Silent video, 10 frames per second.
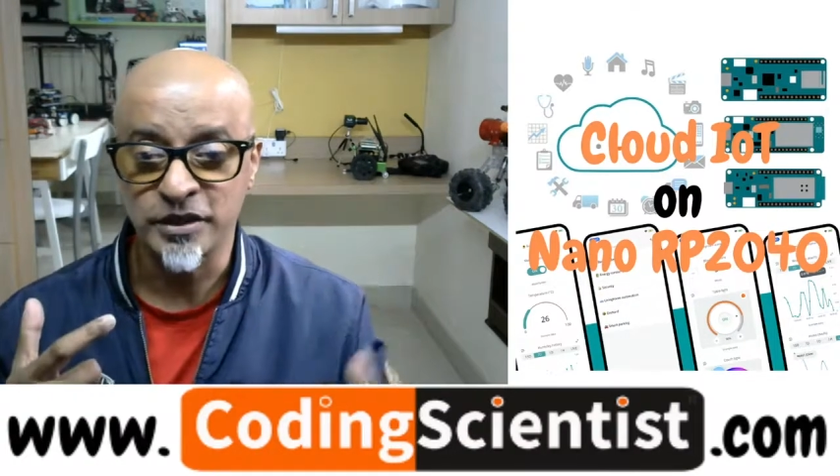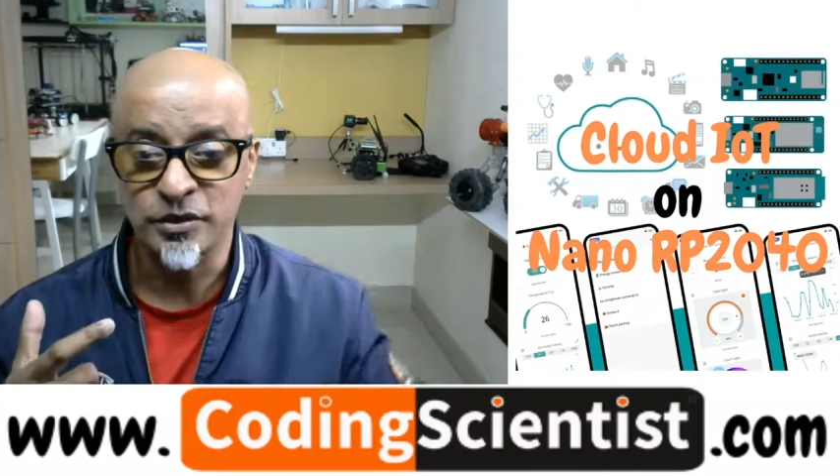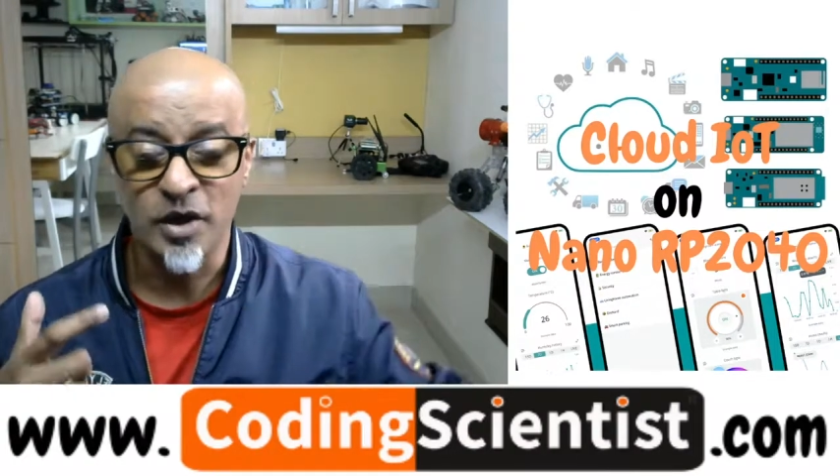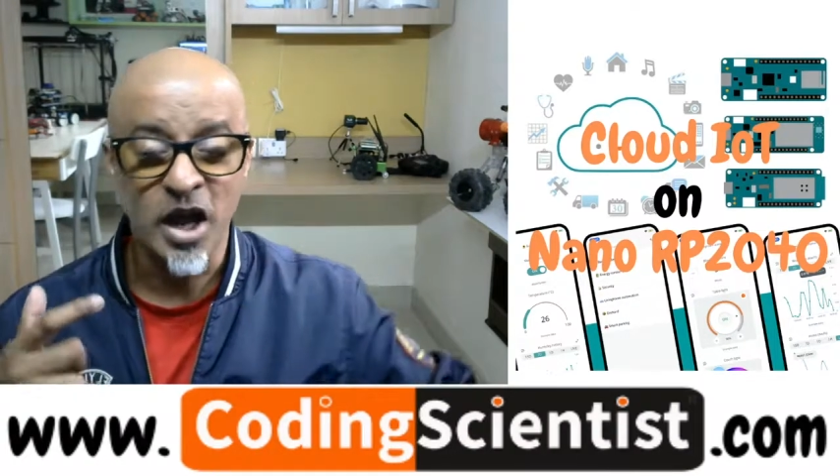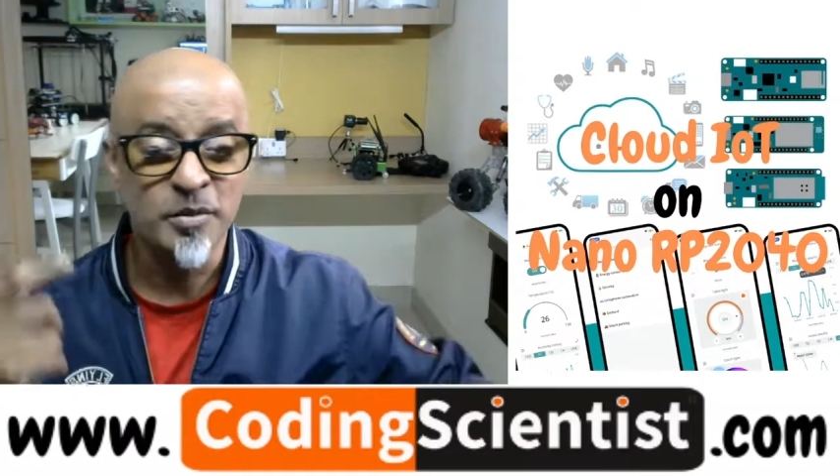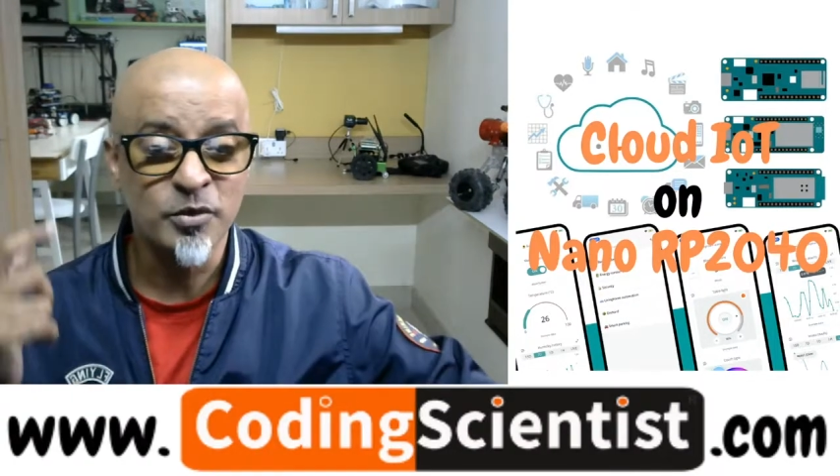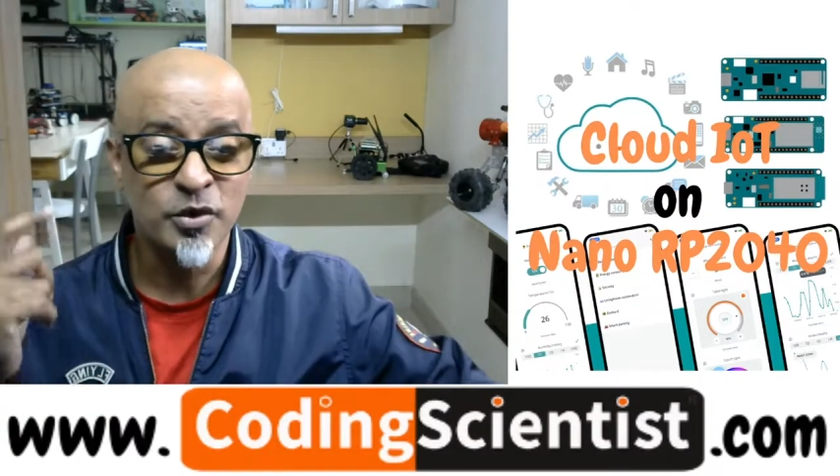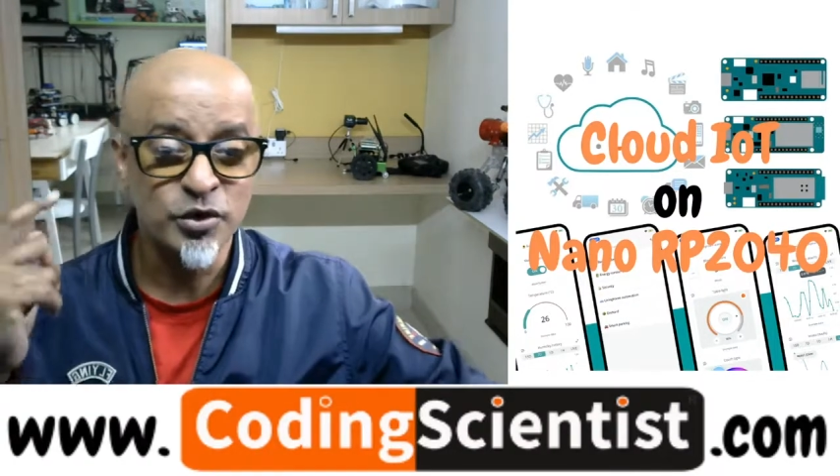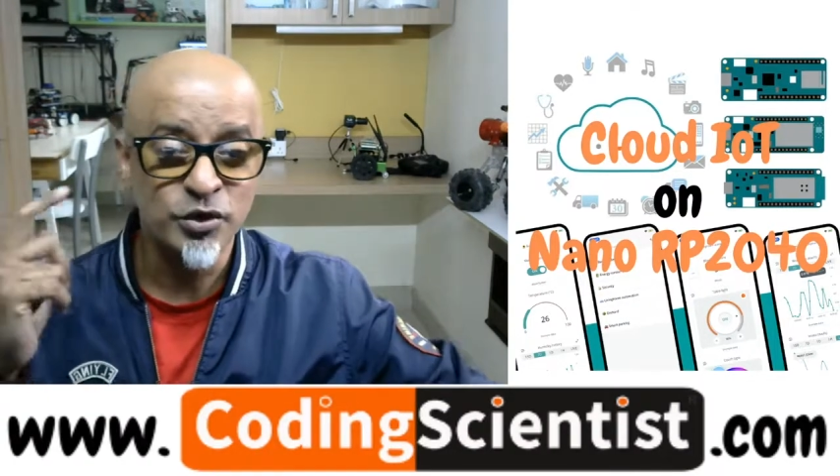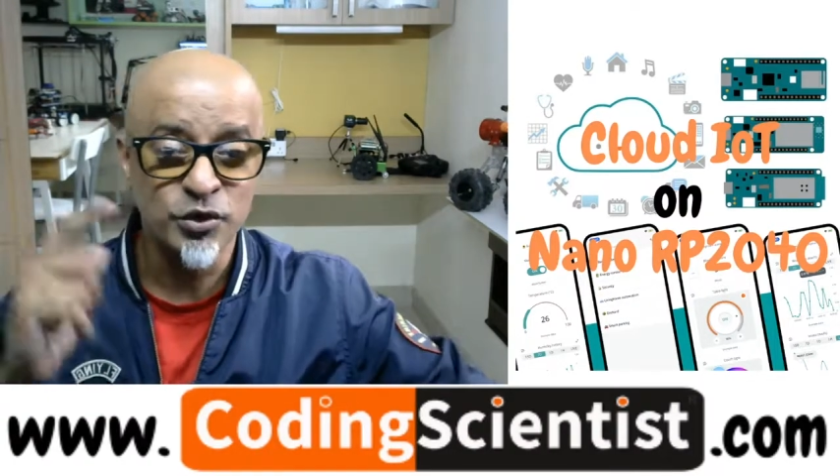So I'm
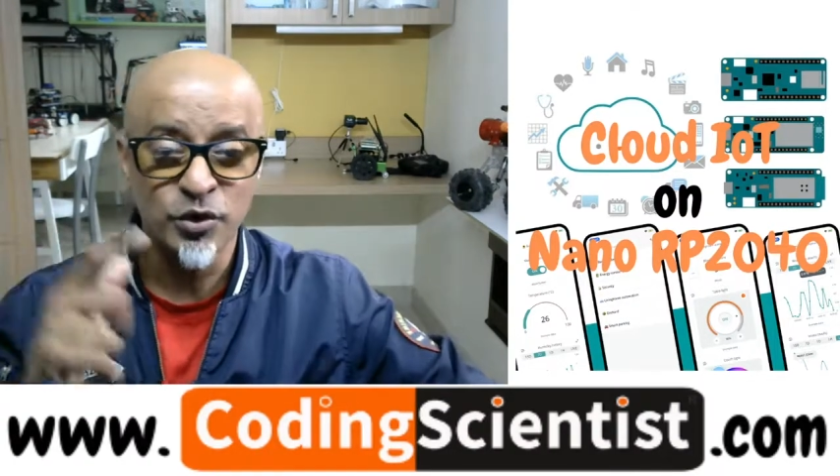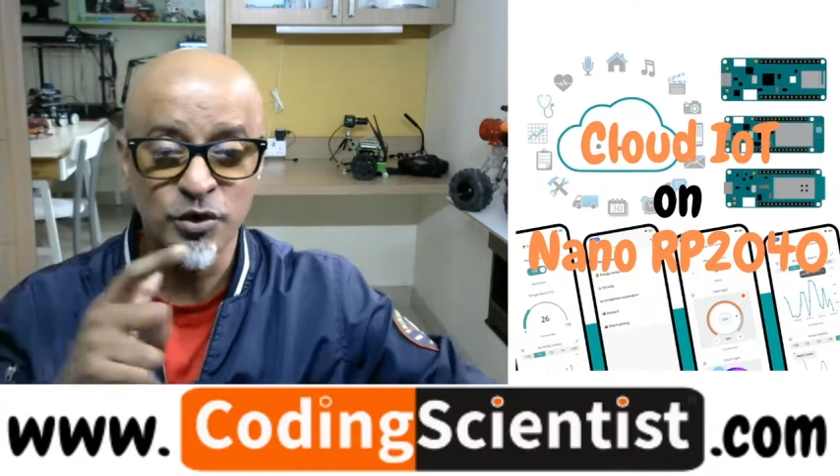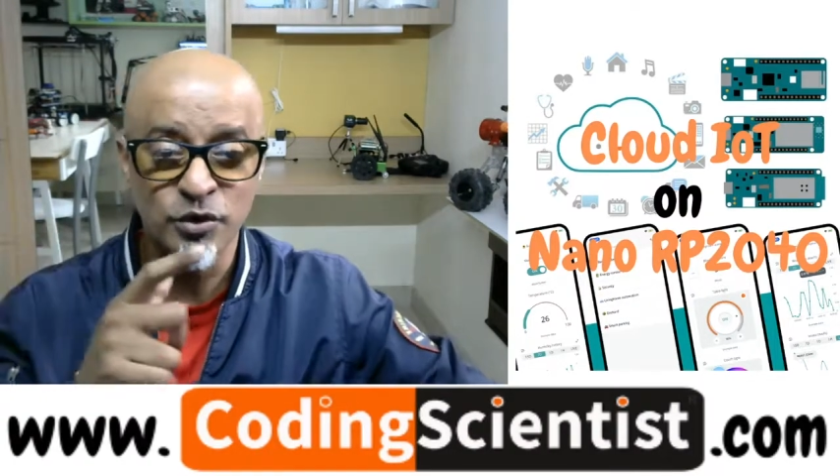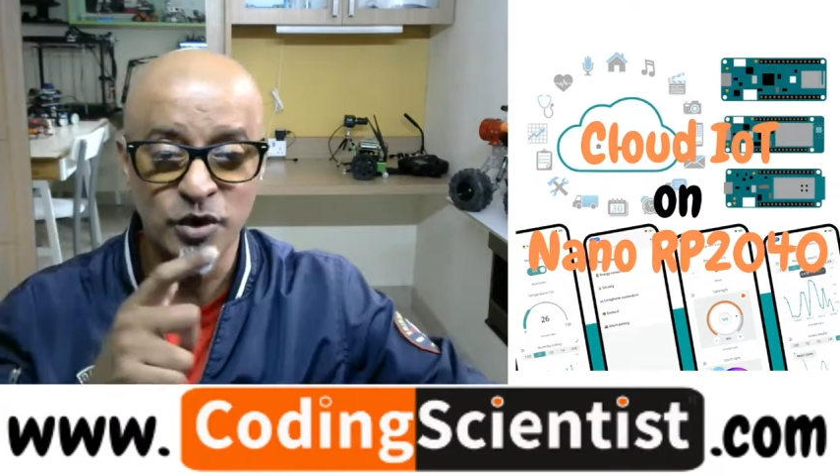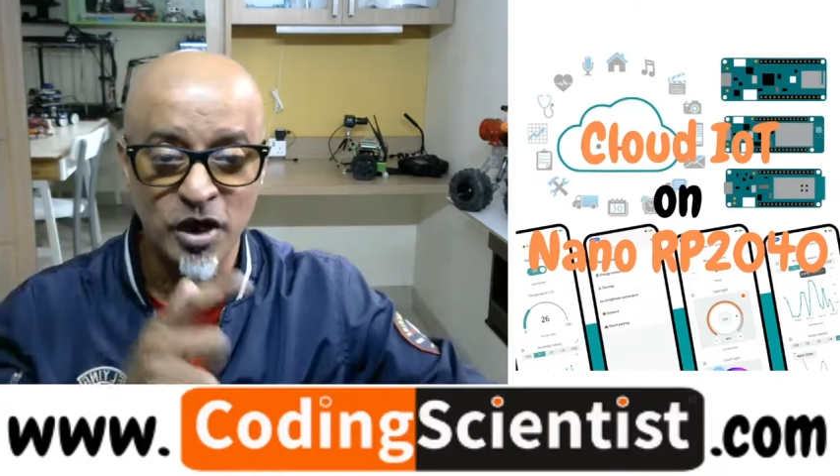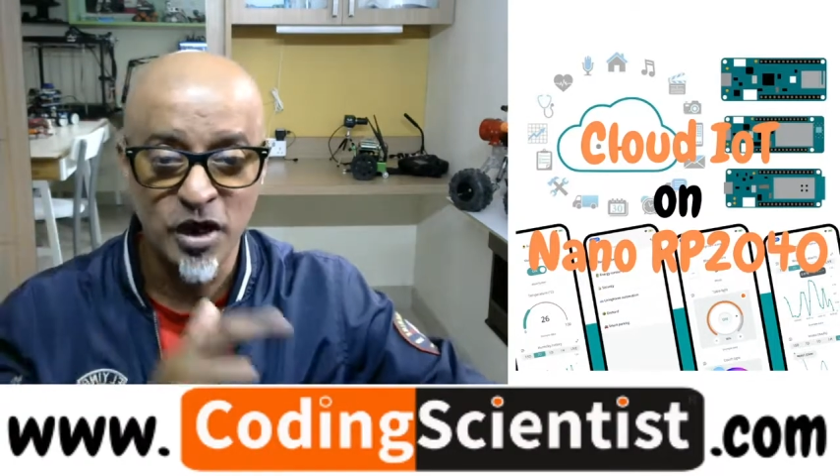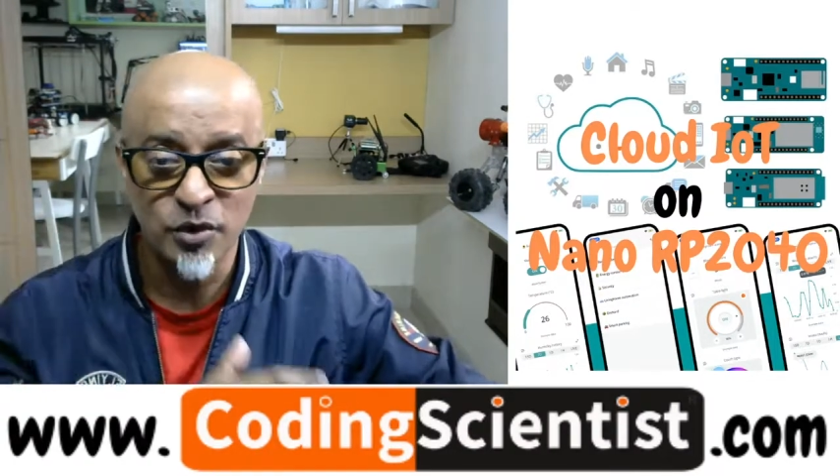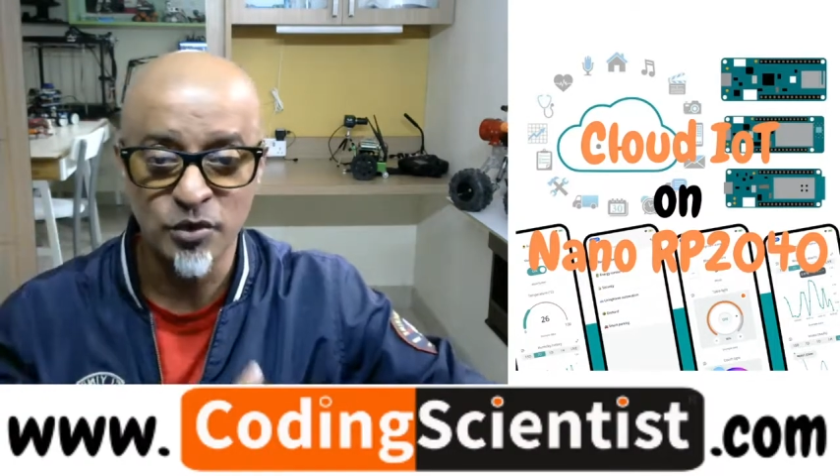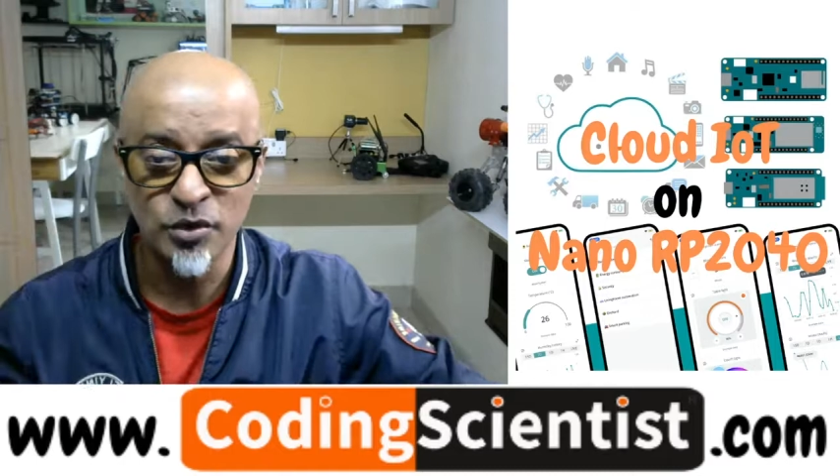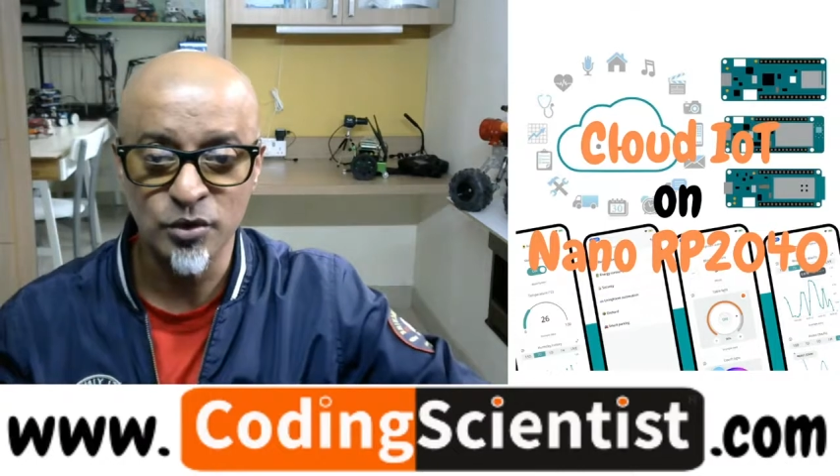going to show you
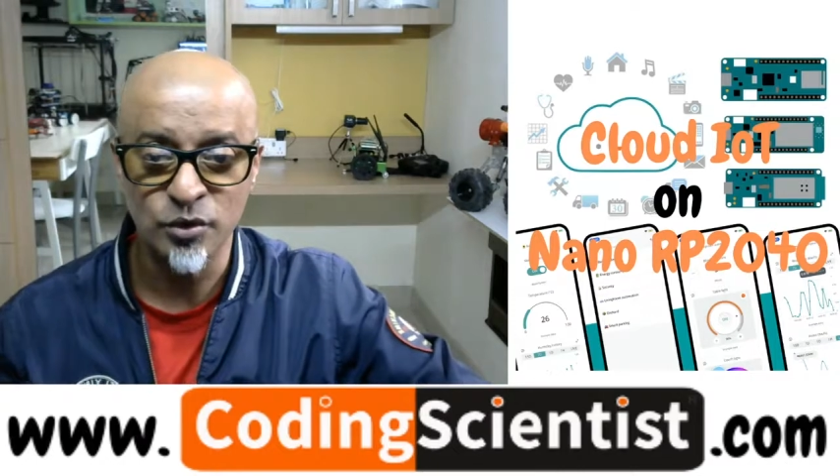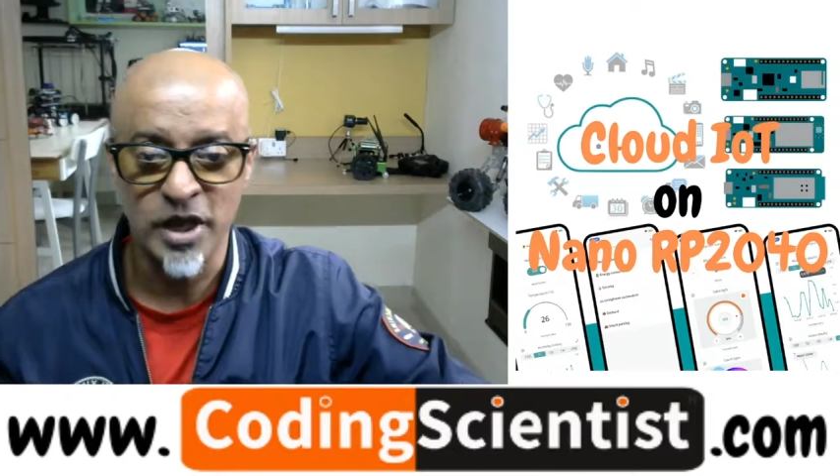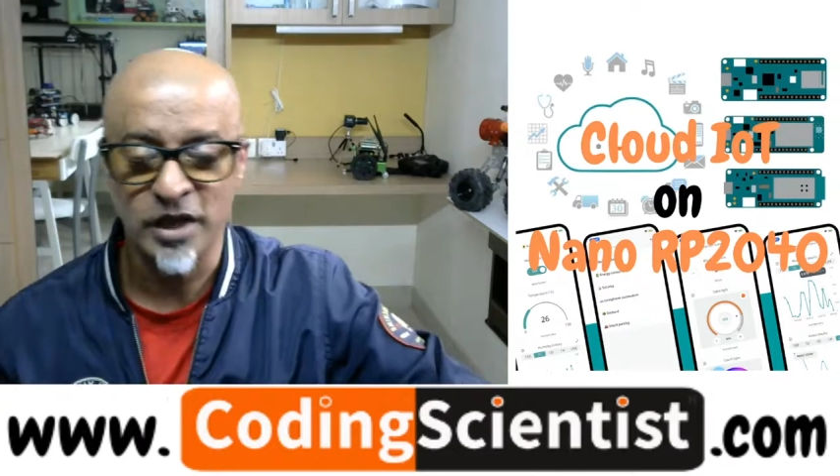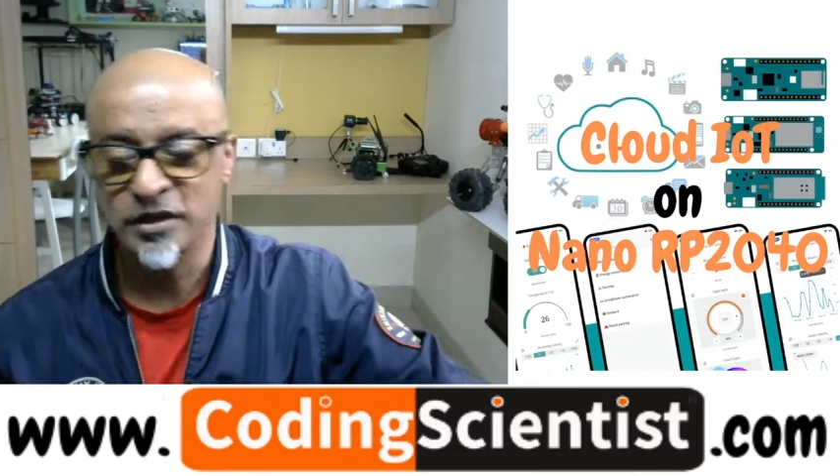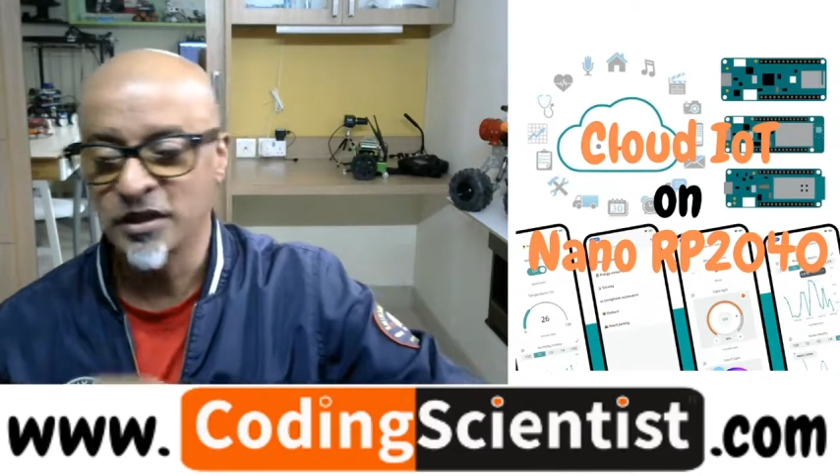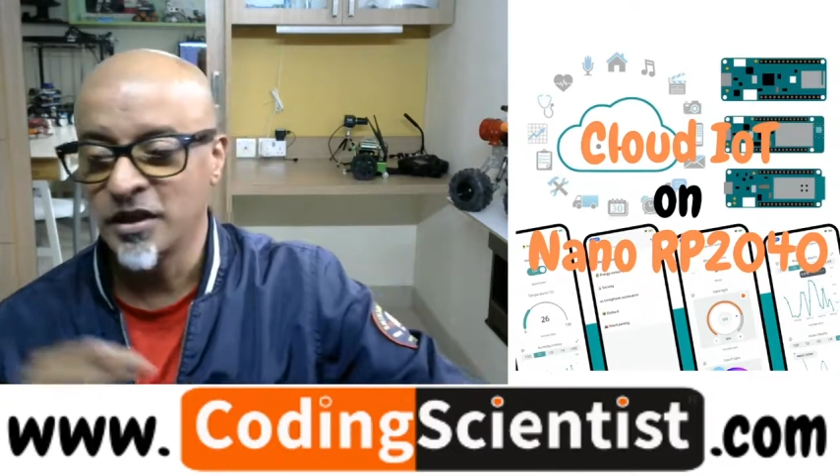how to do that.